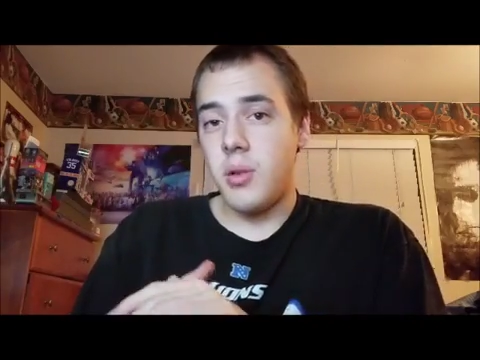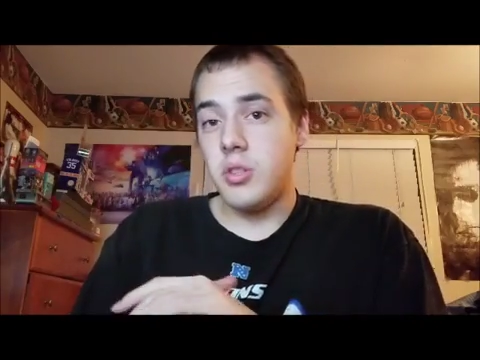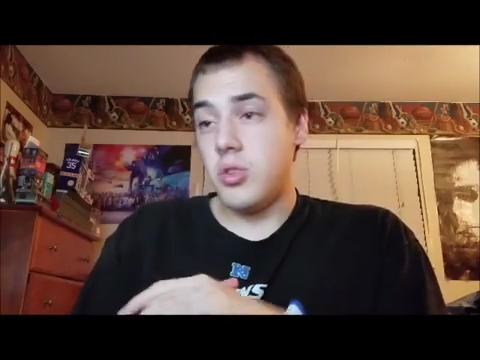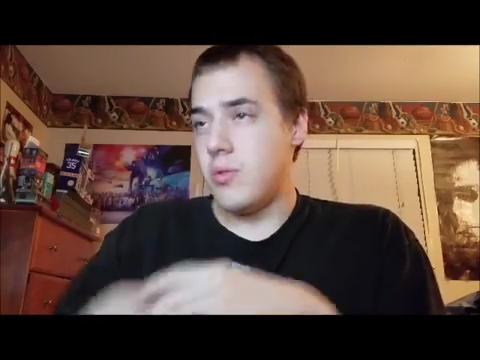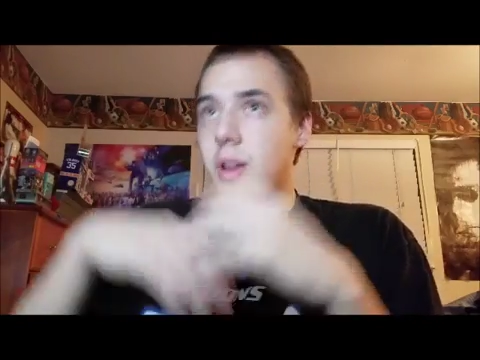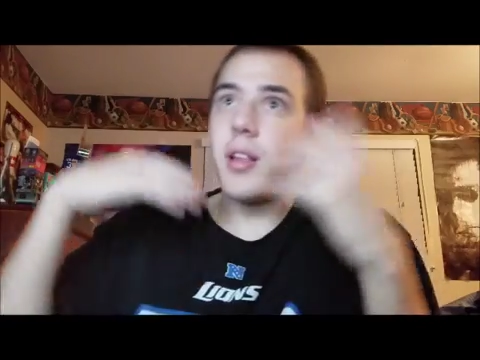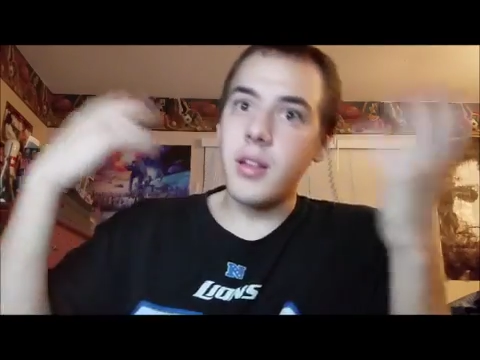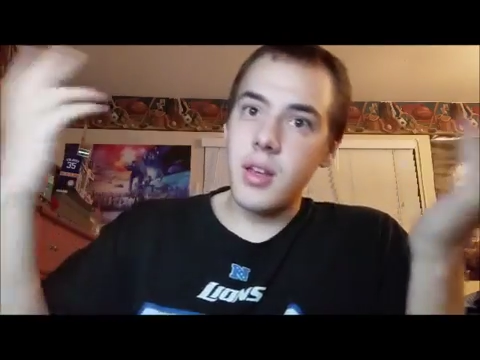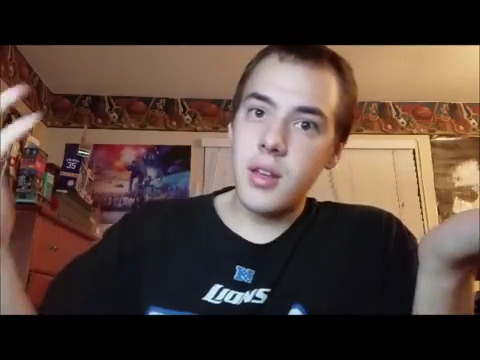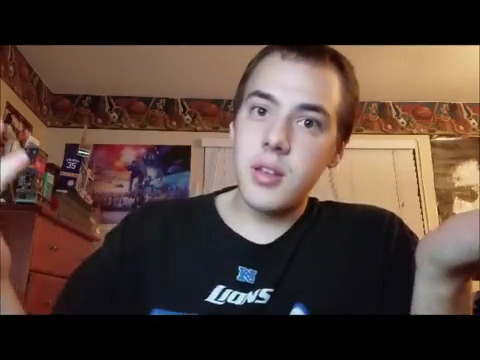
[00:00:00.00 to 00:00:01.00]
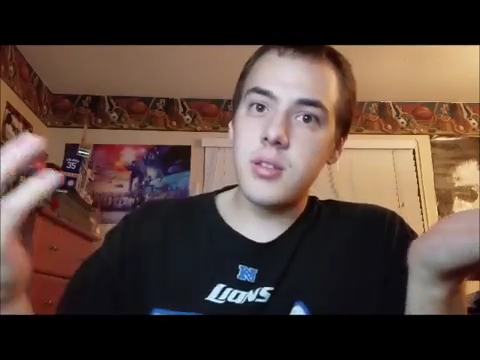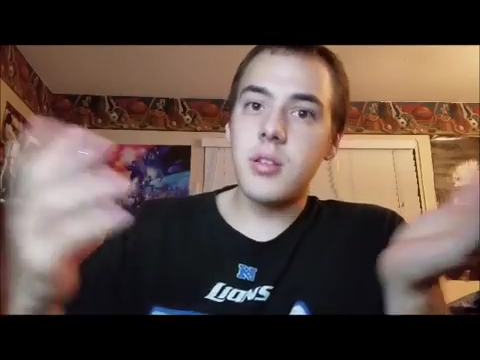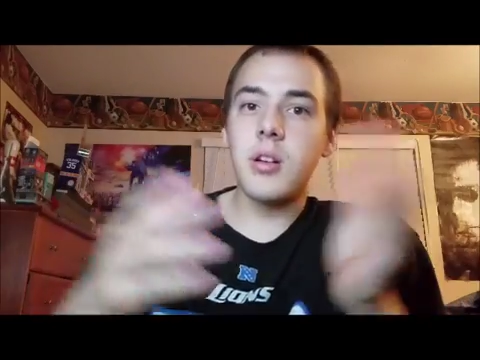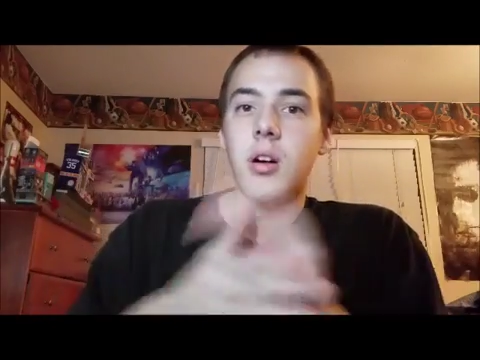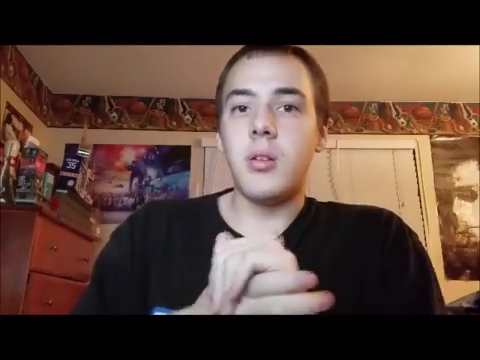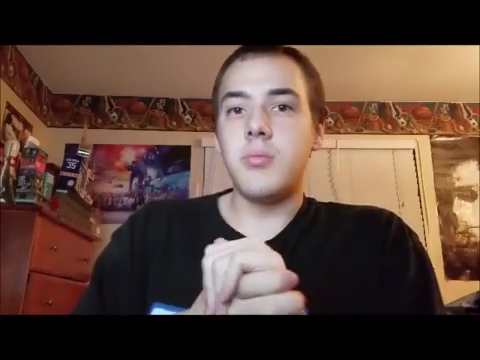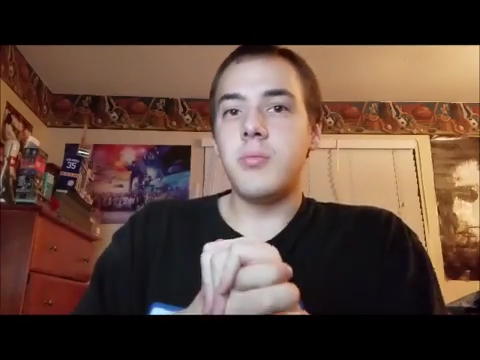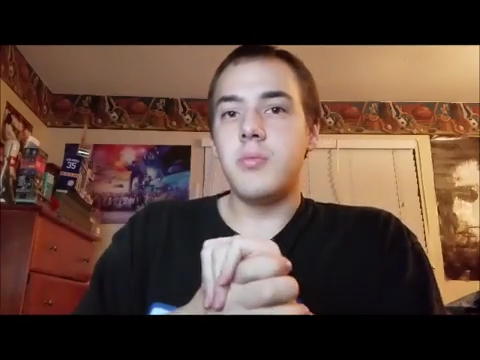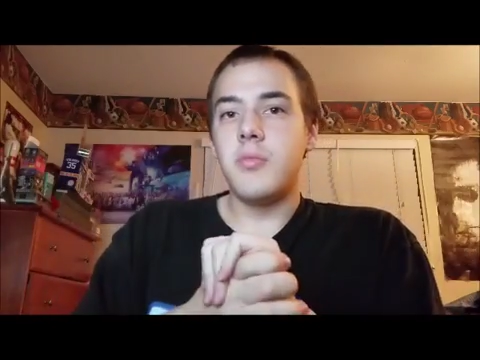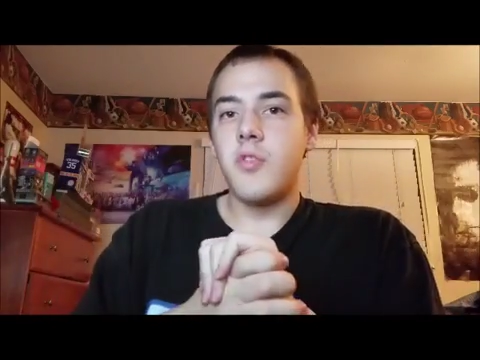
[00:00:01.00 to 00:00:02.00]
Do you not like it? Of
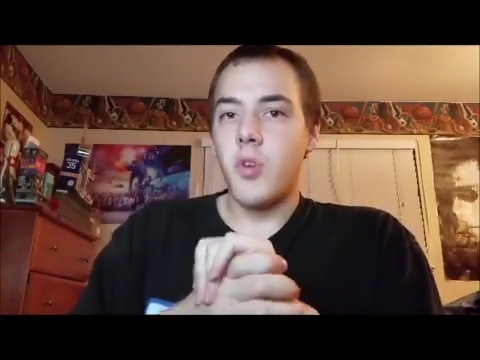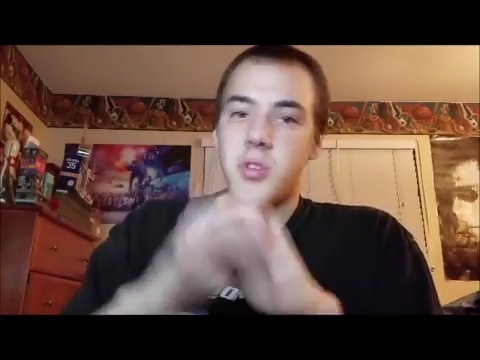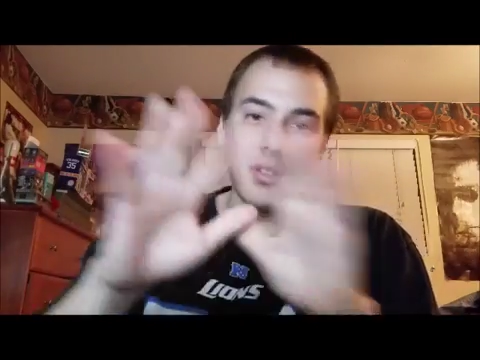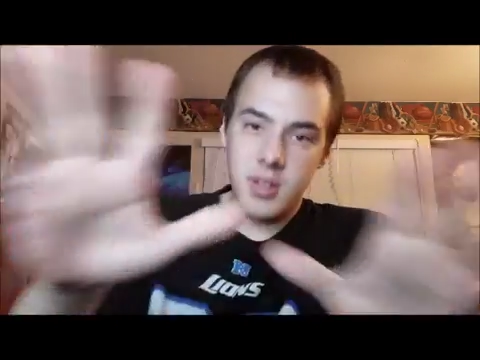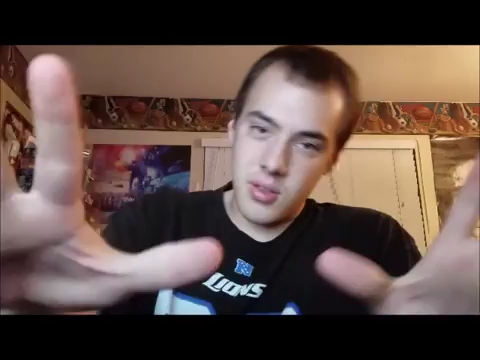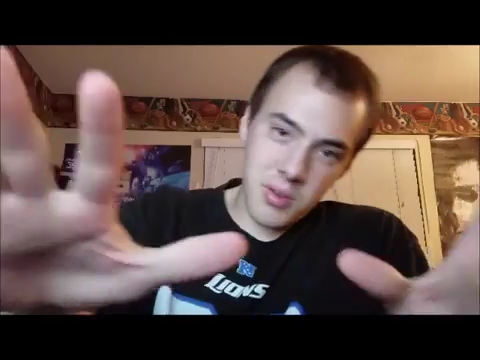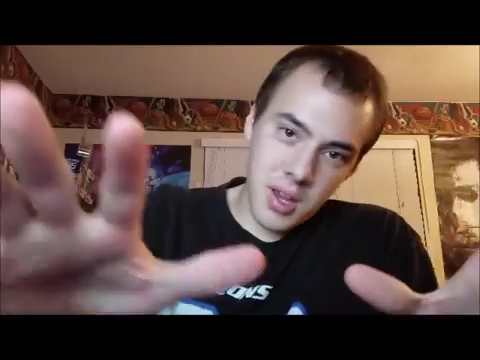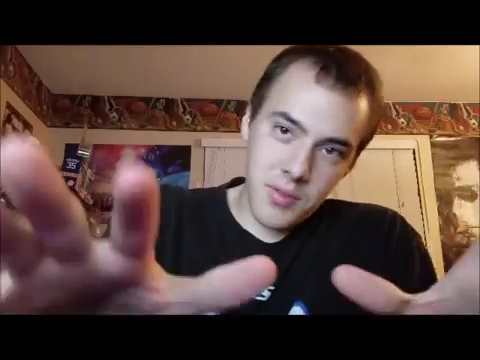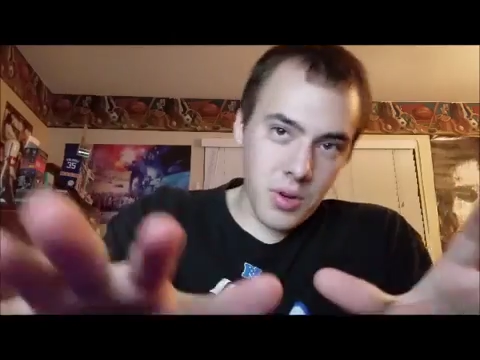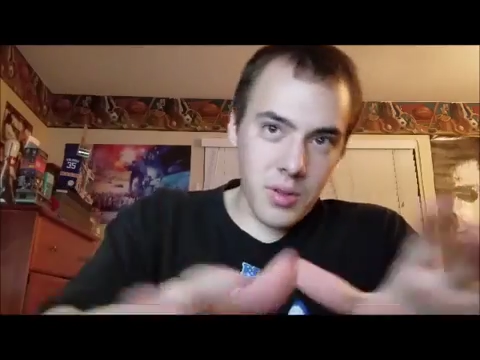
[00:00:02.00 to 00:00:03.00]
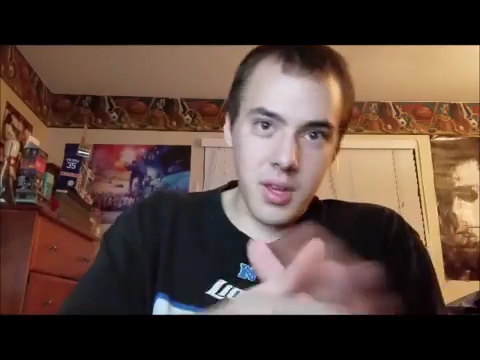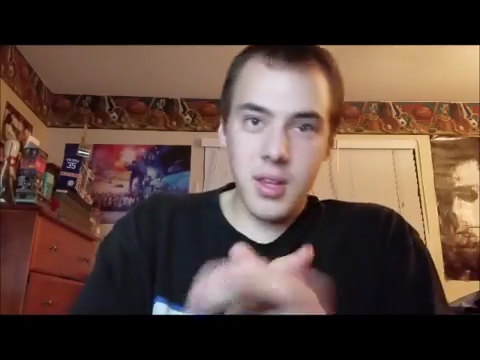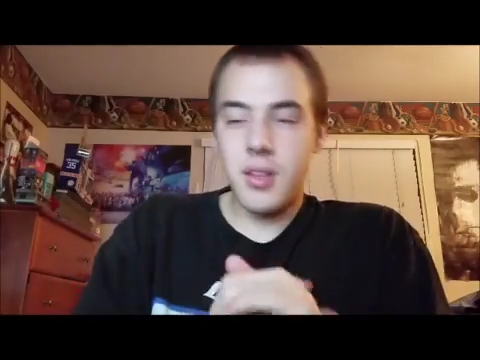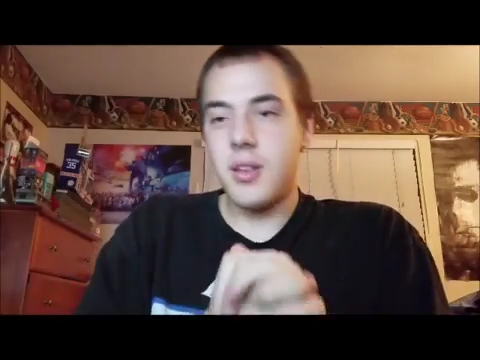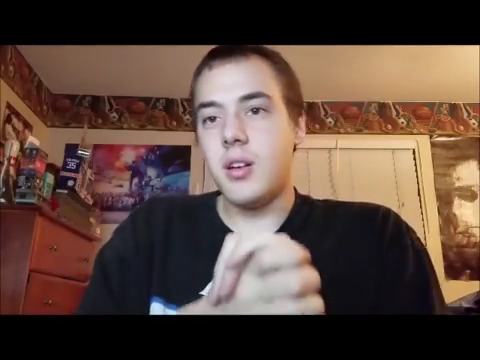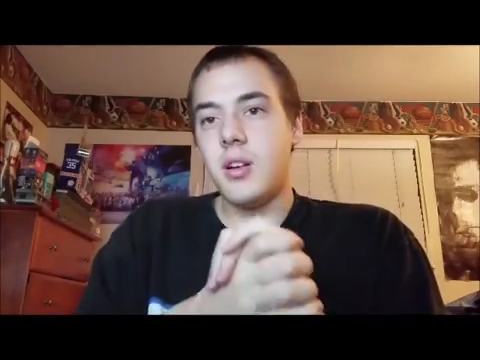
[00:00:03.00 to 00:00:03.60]
course, it's okay if you don't like it.